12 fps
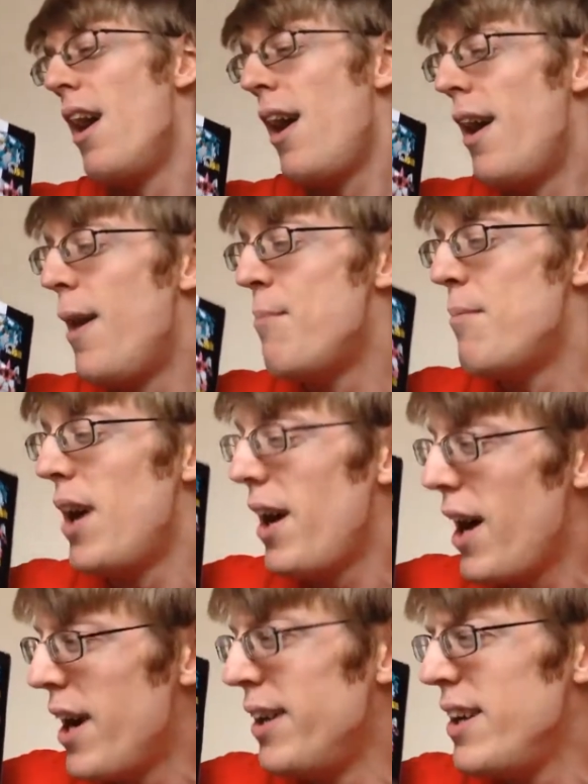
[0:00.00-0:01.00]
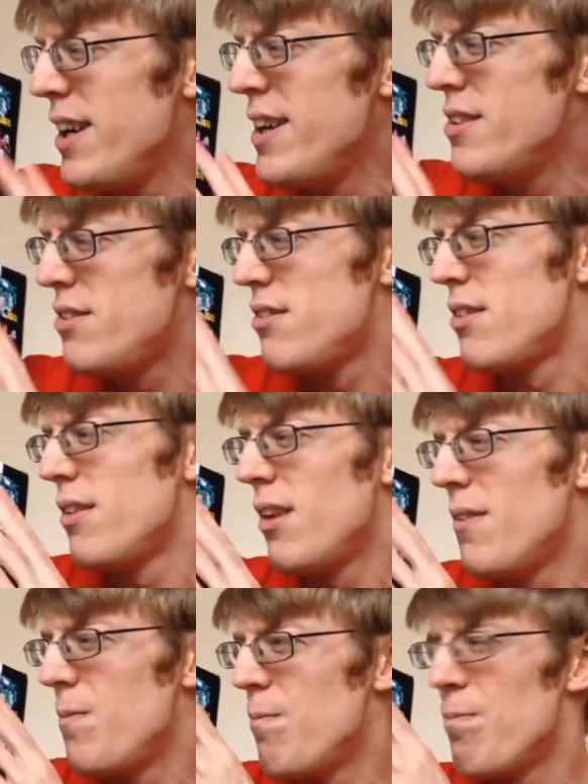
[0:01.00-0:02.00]
And it's
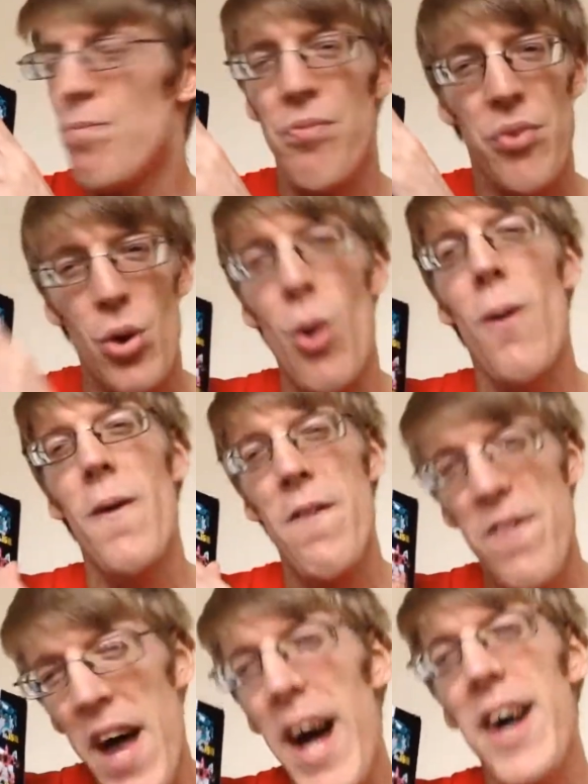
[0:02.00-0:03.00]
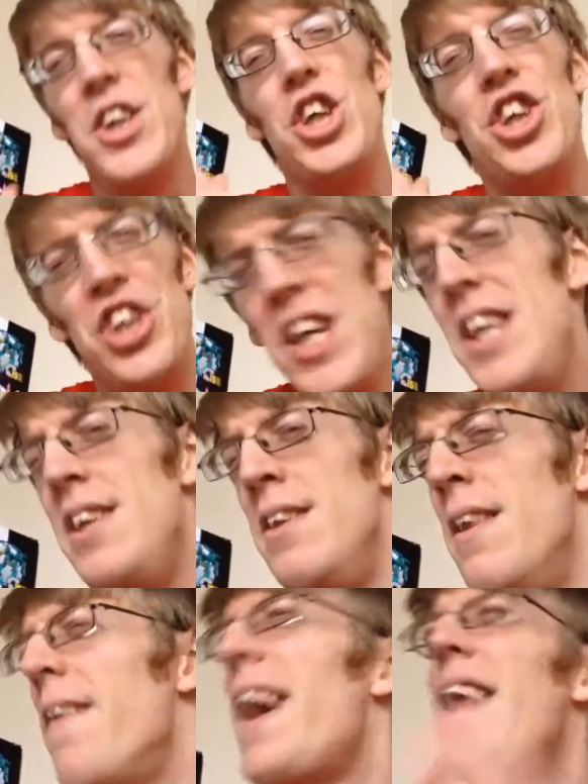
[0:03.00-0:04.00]
got that
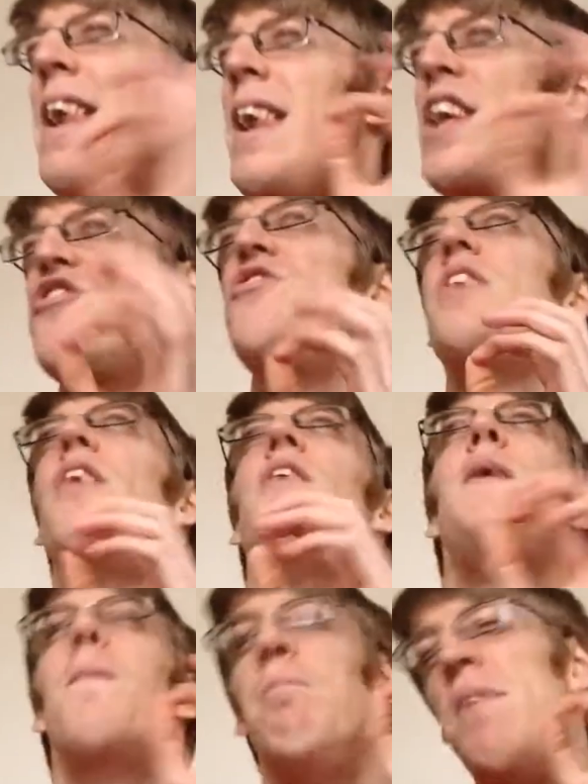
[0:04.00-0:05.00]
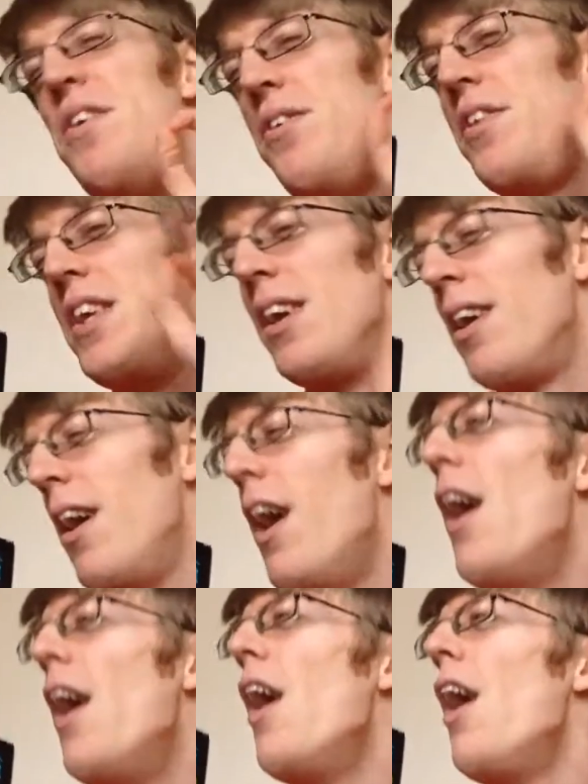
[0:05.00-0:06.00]
sheen, that legendary mystique
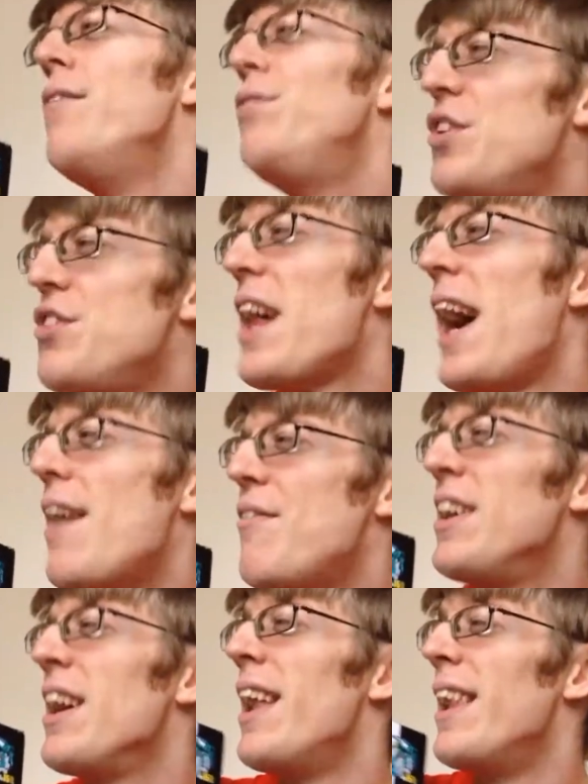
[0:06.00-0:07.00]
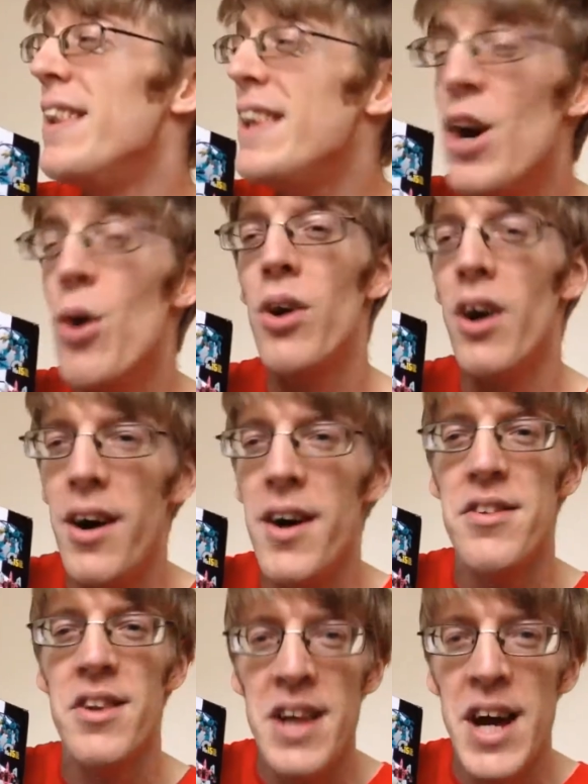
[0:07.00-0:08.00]
of just having a
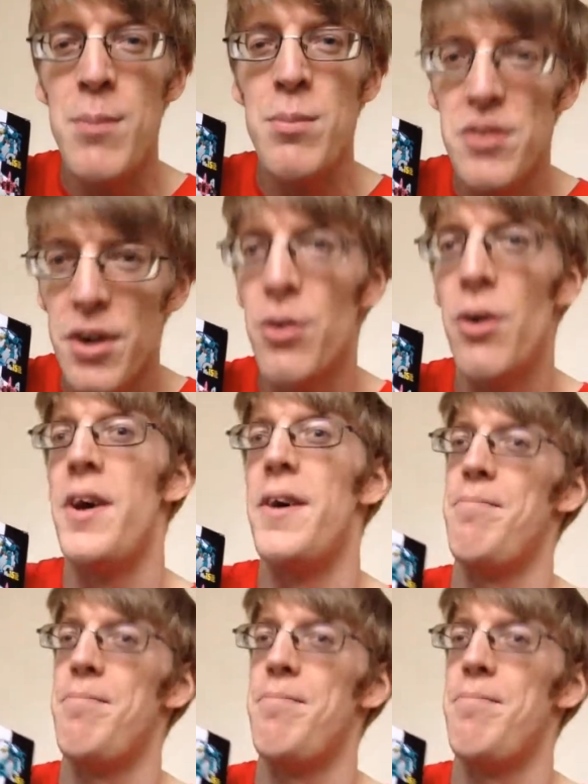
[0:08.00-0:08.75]
LIOKAISER name stuck on it.